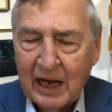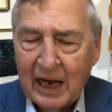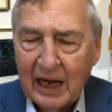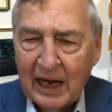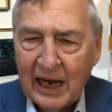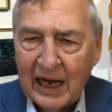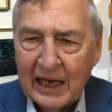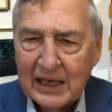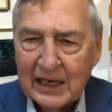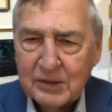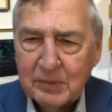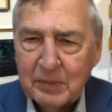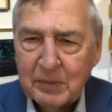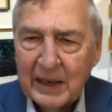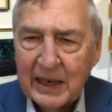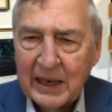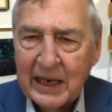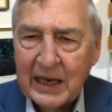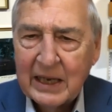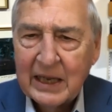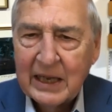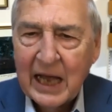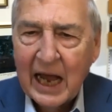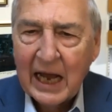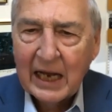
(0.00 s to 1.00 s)
has been in
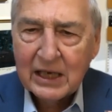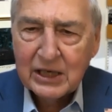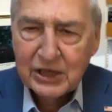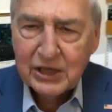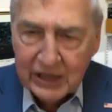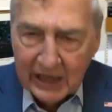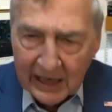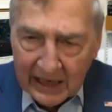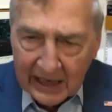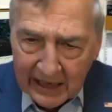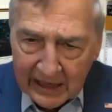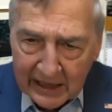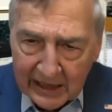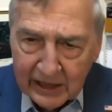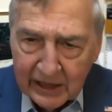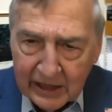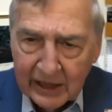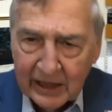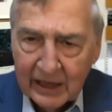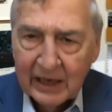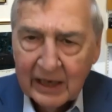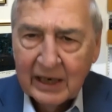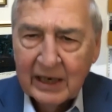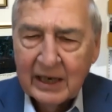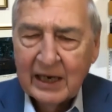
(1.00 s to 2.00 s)
the Senate.
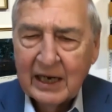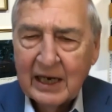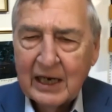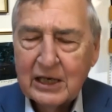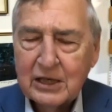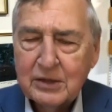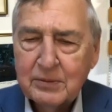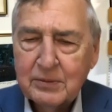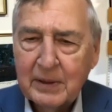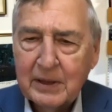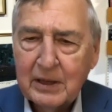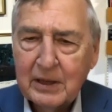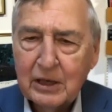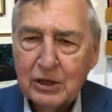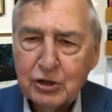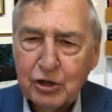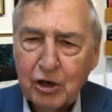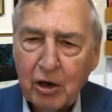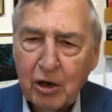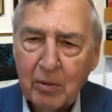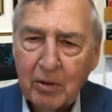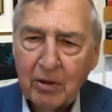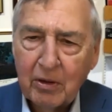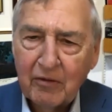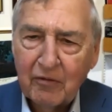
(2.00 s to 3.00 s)
He's been the
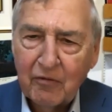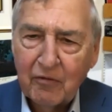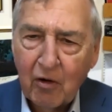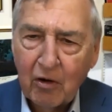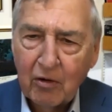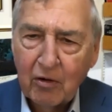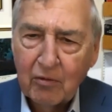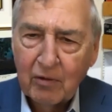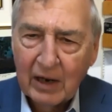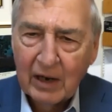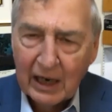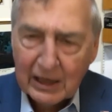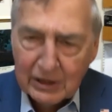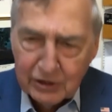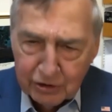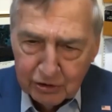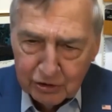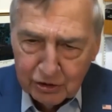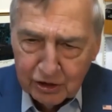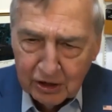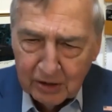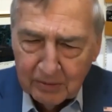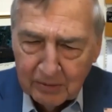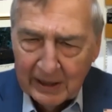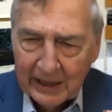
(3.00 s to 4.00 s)
chairman of the Foreign Relations
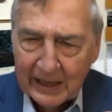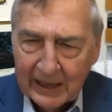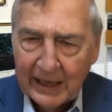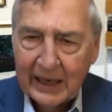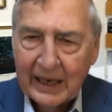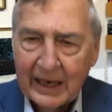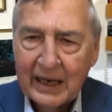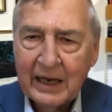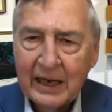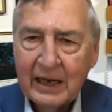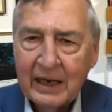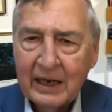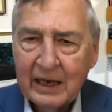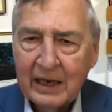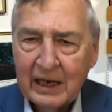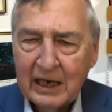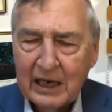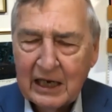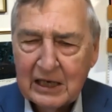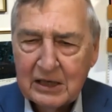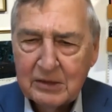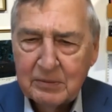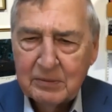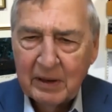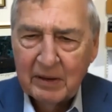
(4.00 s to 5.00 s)
Committee.
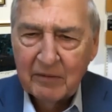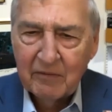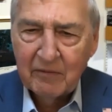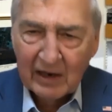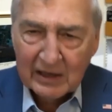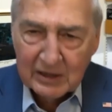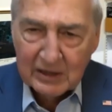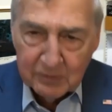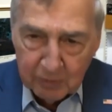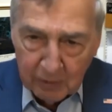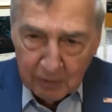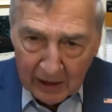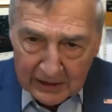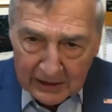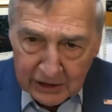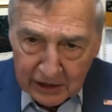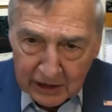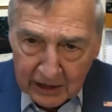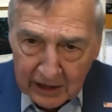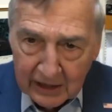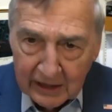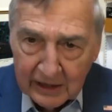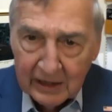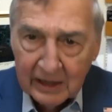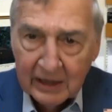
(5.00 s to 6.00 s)
He's been vice
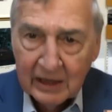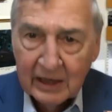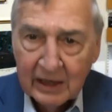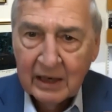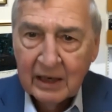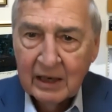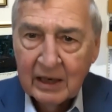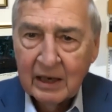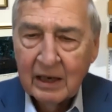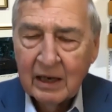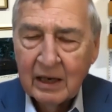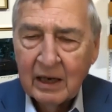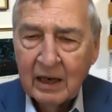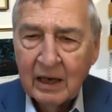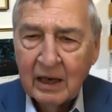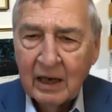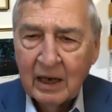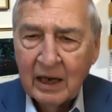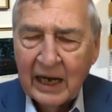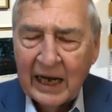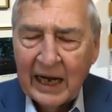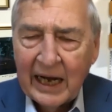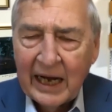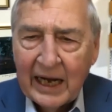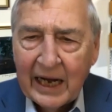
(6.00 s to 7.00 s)
president.
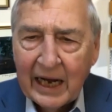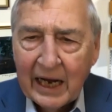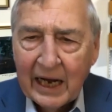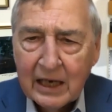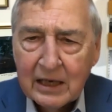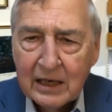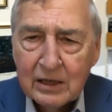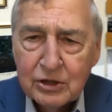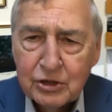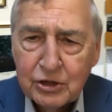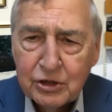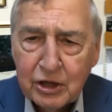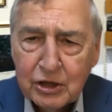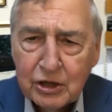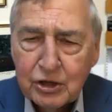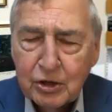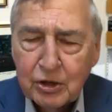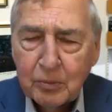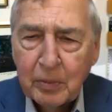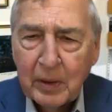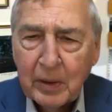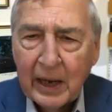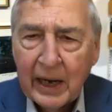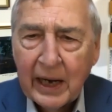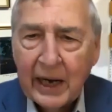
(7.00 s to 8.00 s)
He and Xi
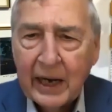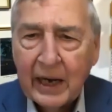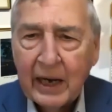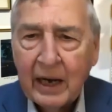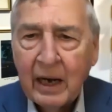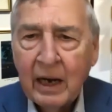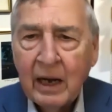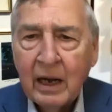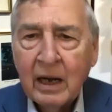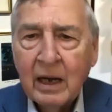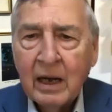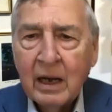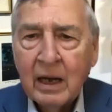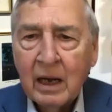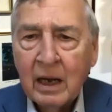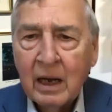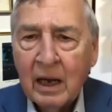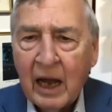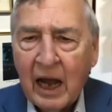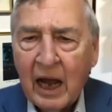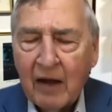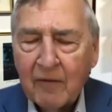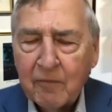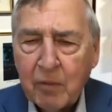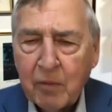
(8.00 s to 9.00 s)
Jinping
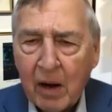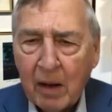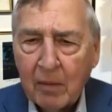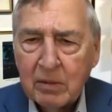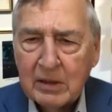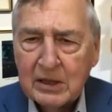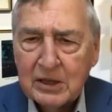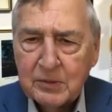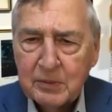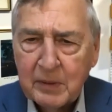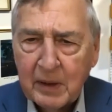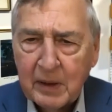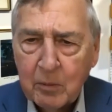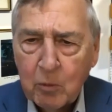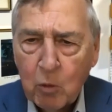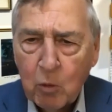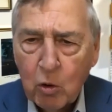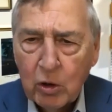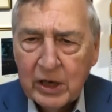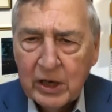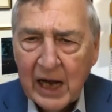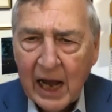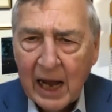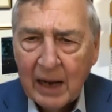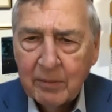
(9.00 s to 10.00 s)
have probably spent more
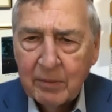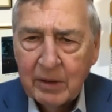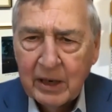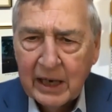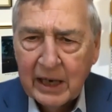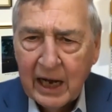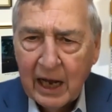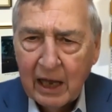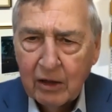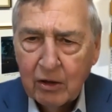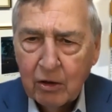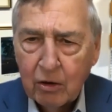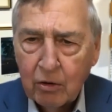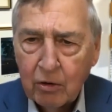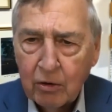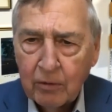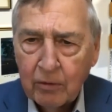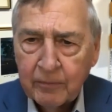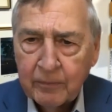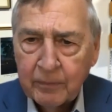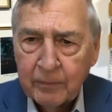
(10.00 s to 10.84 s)
time together